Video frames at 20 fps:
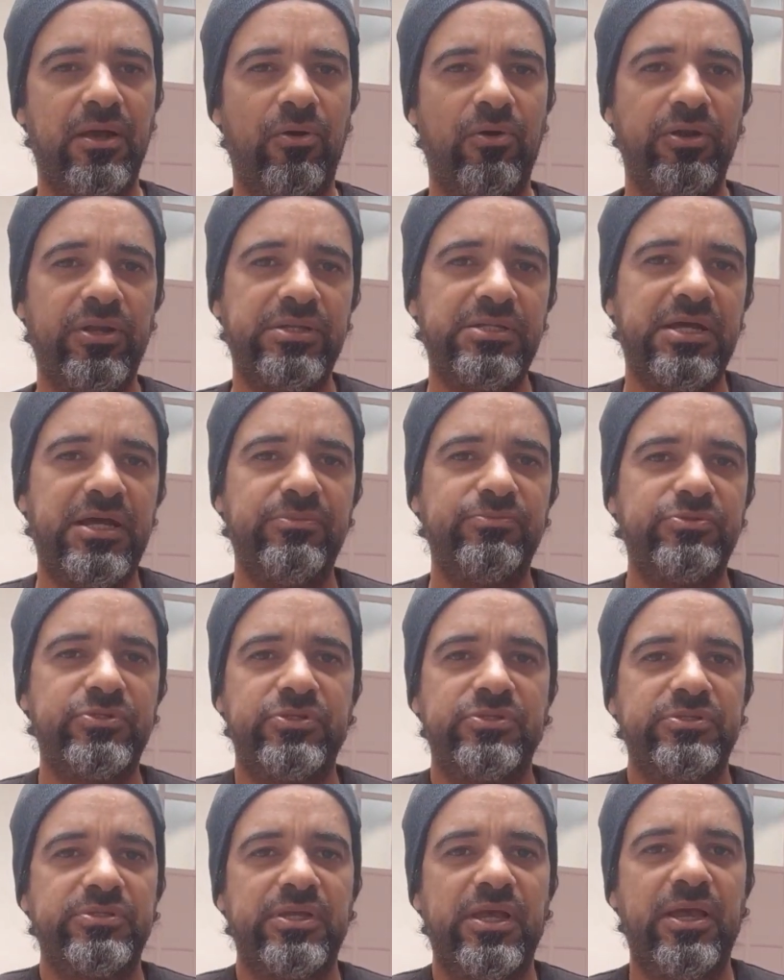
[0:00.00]
Other times
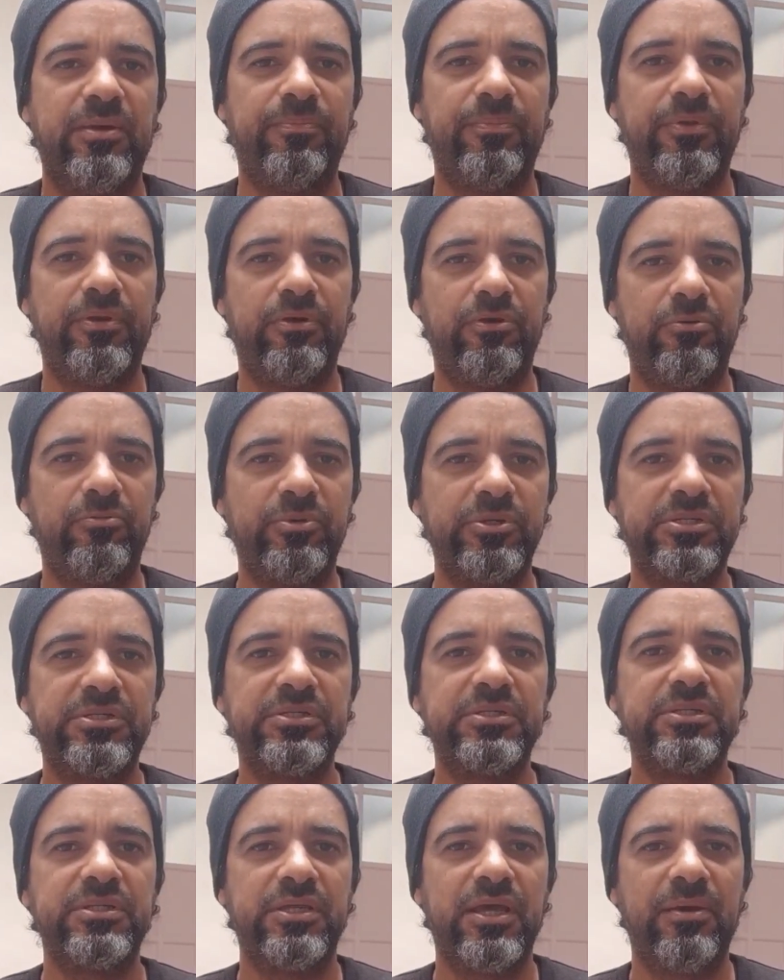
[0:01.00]
it doesn't happen at all, but
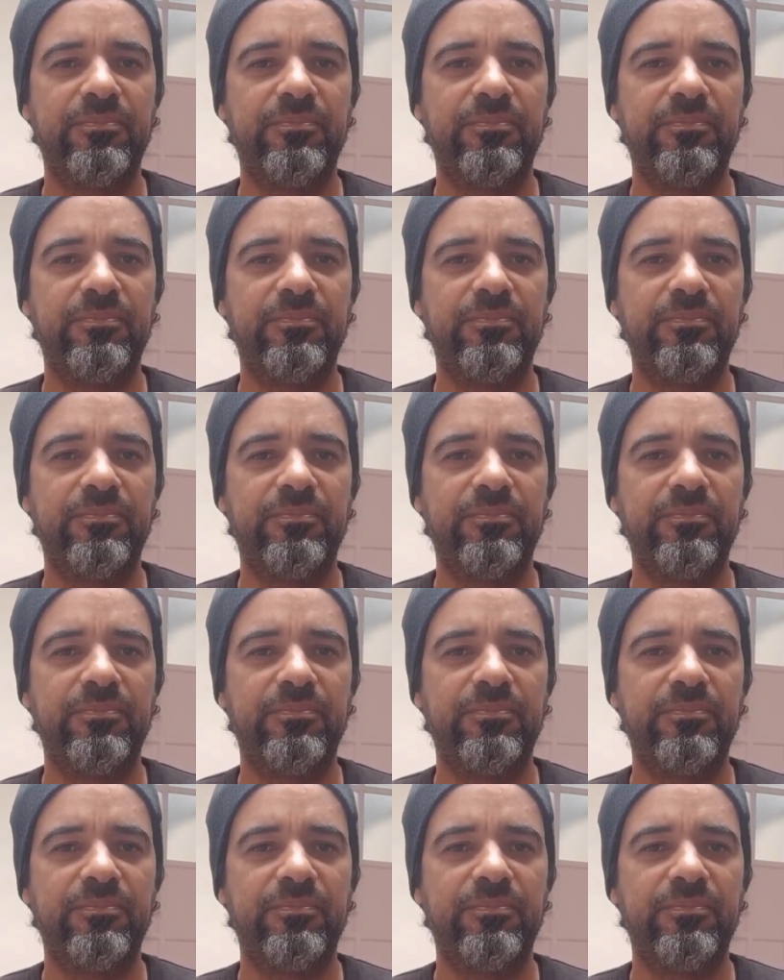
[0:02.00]
it